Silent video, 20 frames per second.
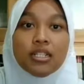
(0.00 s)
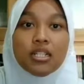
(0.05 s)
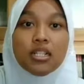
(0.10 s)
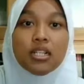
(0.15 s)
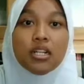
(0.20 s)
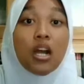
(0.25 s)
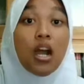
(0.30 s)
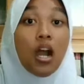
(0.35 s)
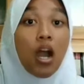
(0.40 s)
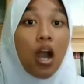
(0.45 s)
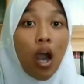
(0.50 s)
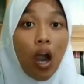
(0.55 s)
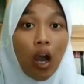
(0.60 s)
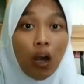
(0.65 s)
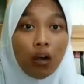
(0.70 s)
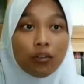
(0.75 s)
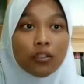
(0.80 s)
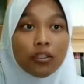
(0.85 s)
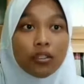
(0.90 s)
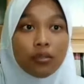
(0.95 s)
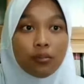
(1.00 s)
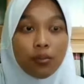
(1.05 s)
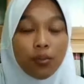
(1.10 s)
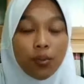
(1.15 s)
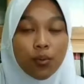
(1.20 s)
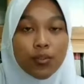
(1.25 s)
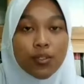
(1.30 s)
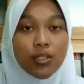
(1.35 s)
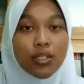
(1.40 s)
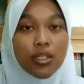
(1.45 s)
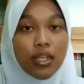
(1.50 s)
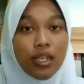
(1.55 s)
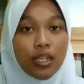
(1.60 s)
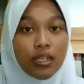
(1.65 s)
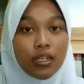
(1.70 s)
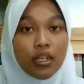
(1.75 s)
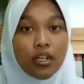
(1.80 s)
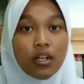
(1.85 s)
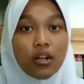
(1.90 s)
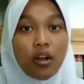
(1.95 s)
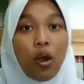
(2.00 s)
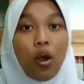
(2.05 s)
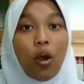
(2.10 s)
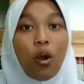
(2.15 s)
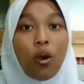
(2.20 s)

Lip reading: is the outermost layer